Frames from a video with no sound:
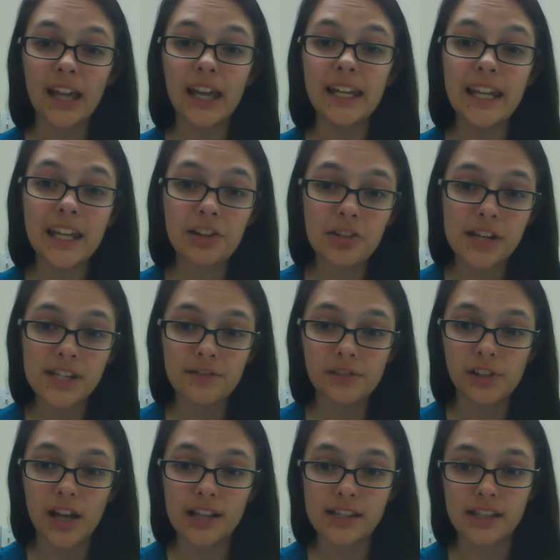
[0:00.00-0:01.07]
an increase in
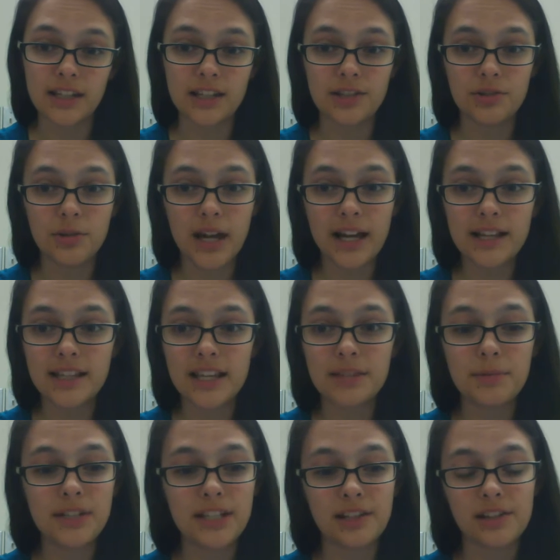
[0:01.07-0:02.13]
velocity due to excess
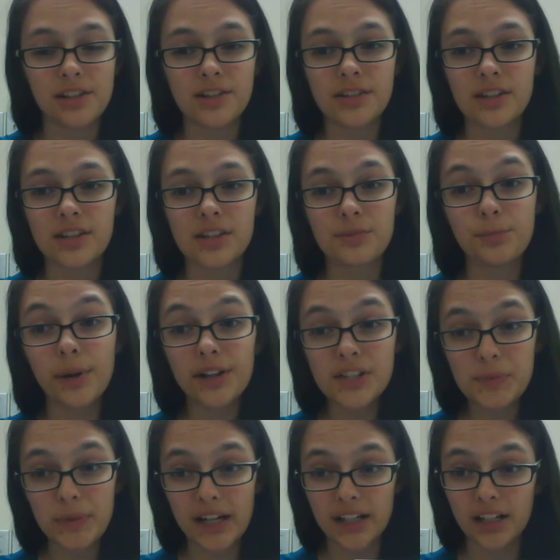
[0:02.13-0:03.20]
material such as bug
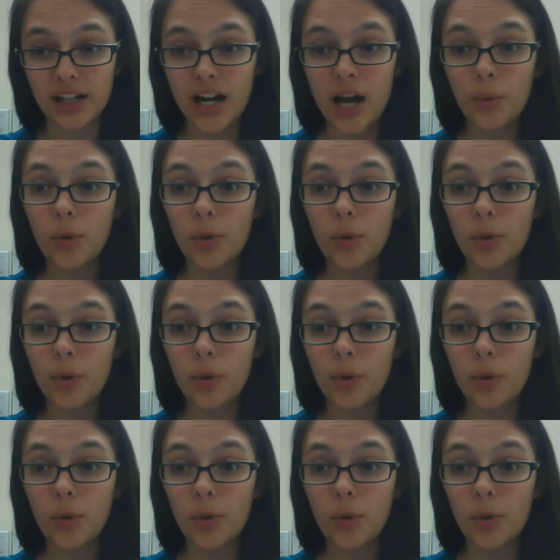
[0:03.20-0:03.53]
splatter